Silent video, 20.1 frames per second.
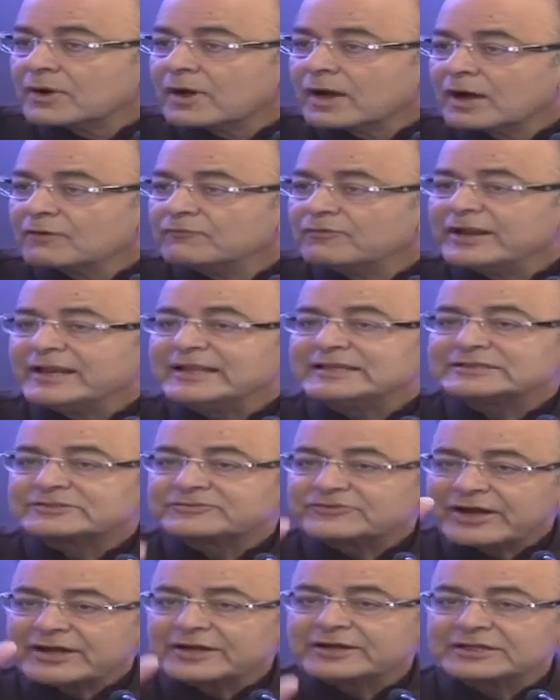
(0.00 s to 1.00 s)
a very
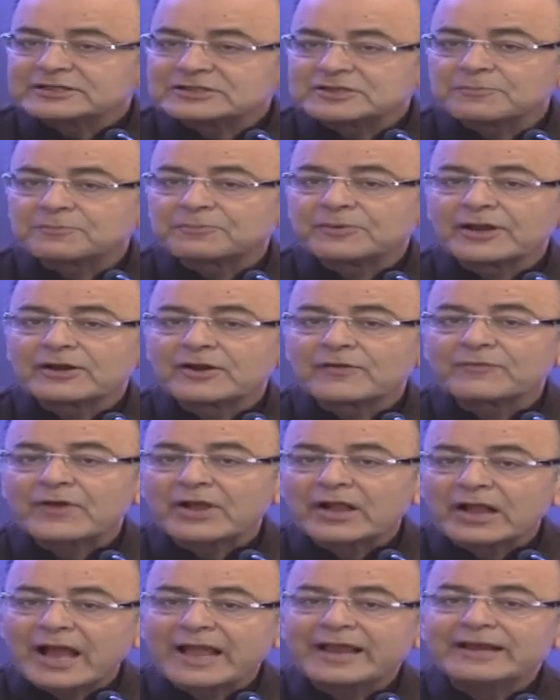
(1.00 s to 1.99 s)
strict discipline on the
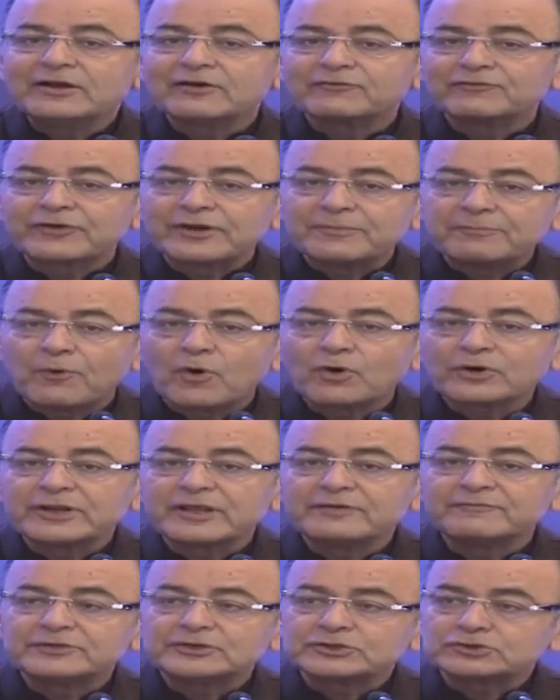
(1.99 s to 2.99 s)
kind of
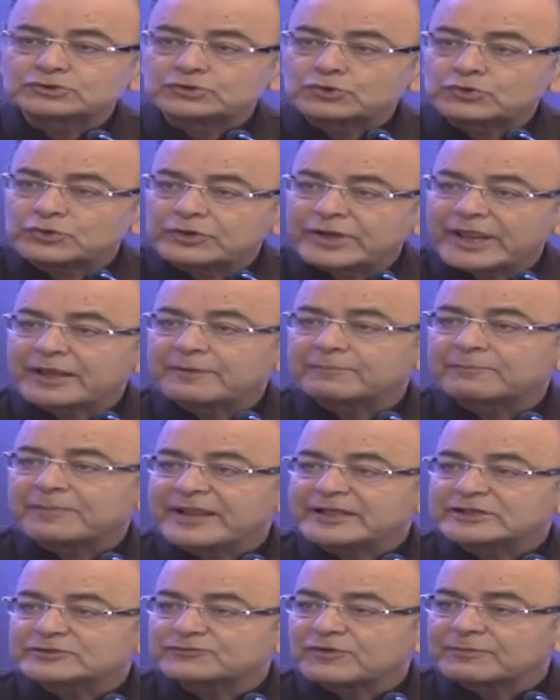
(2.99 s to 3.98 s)
reporting which is to take
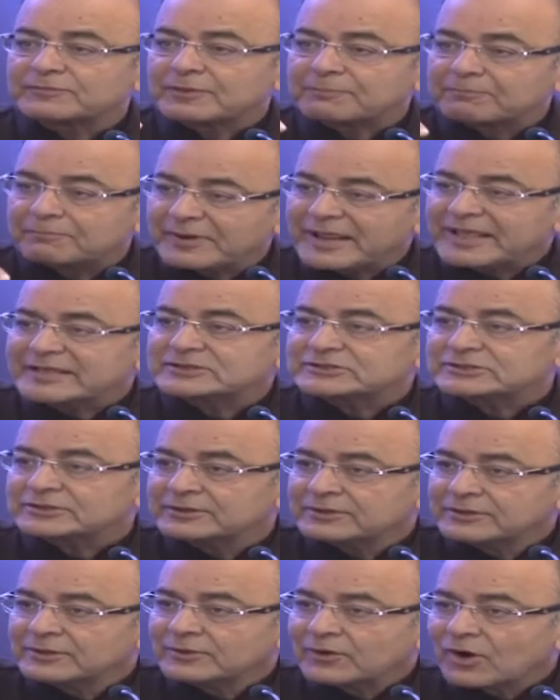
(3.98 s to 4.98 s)
place from the place
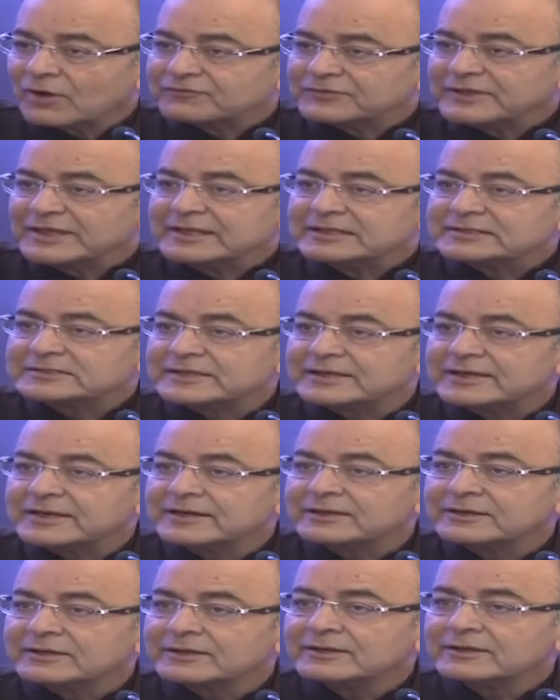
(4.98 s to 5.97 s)
of the
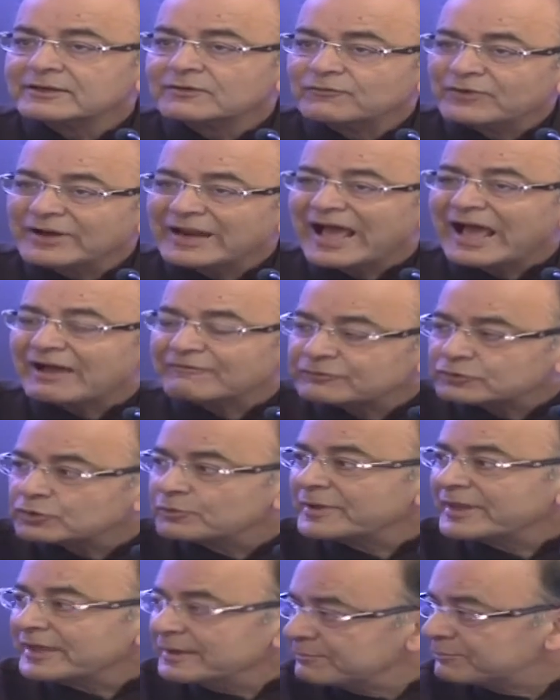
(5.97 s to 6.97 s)
incident will have to
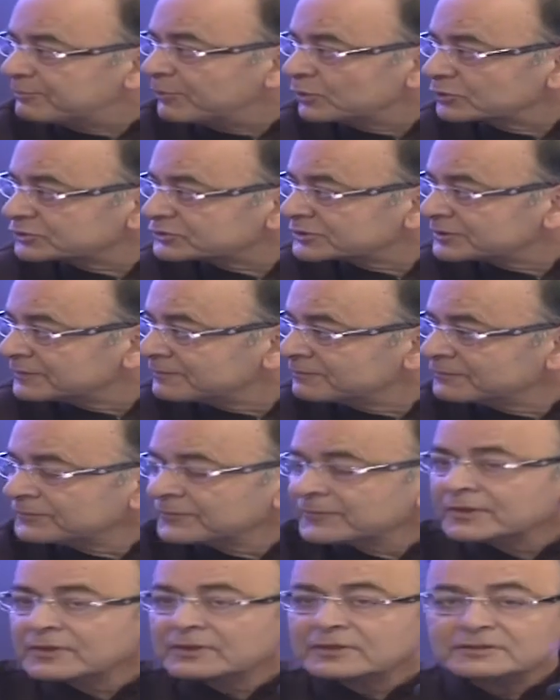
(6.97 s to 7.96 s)
be imposed.
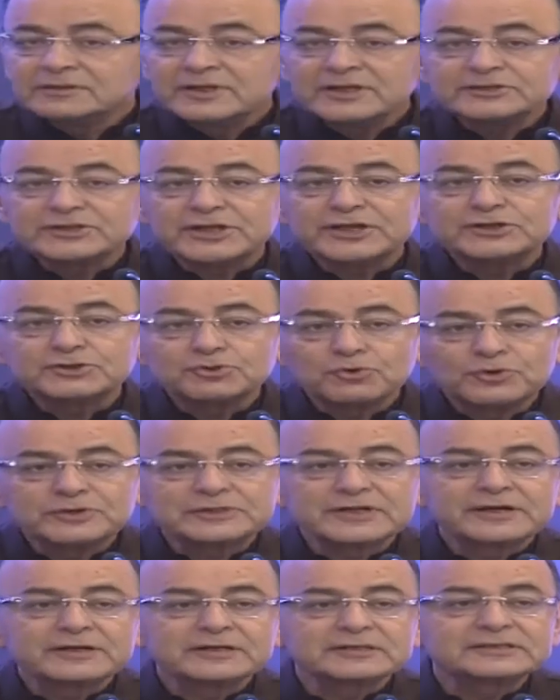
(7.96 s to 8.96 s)
This issue
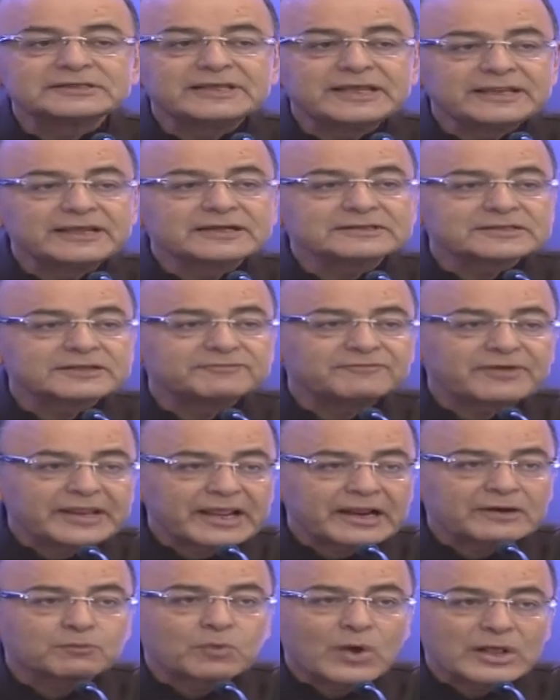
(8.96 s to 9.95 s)
is under serious and very
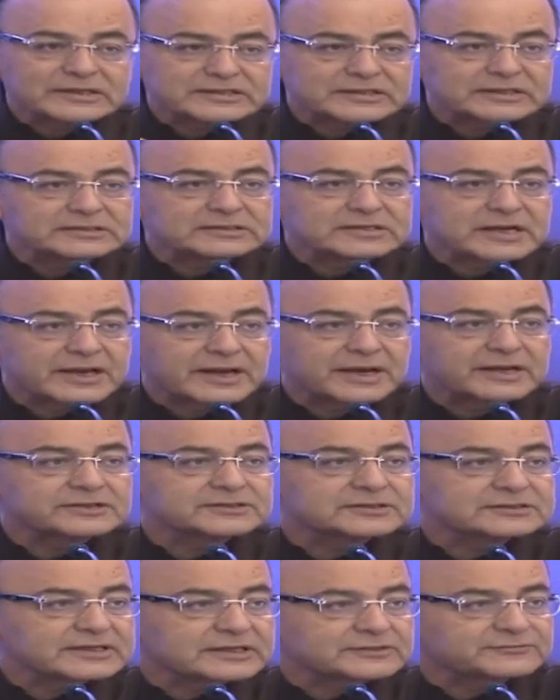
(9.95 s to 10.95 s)
advanced
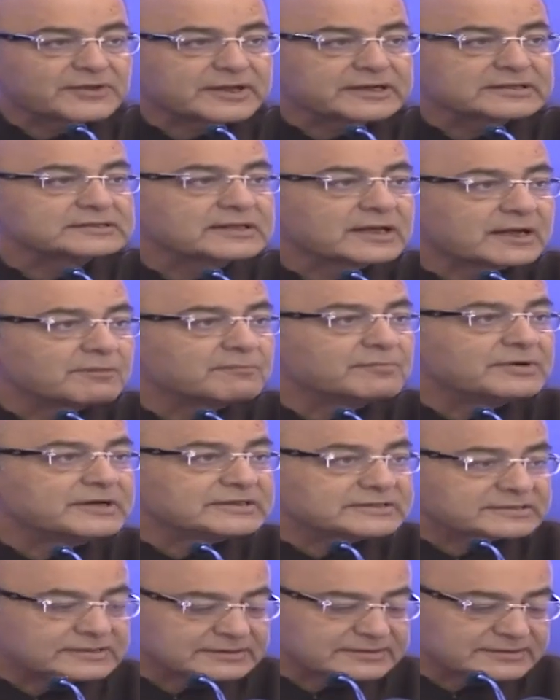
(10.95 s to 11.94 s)
considerations as far as the government
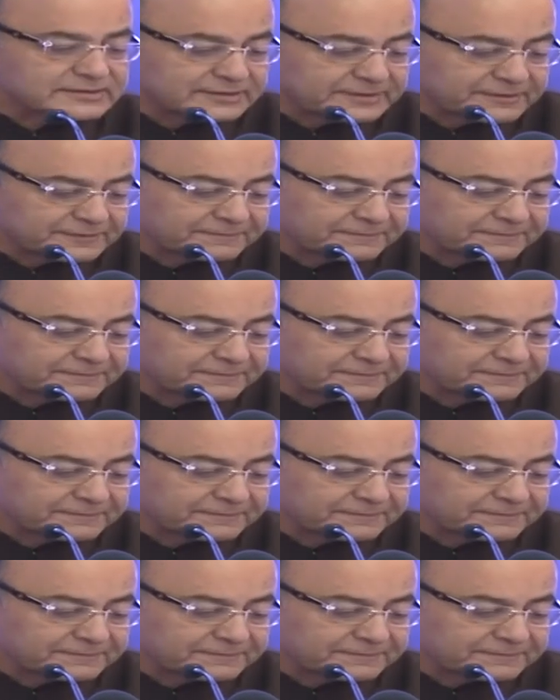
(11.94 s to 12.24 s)
is concerned.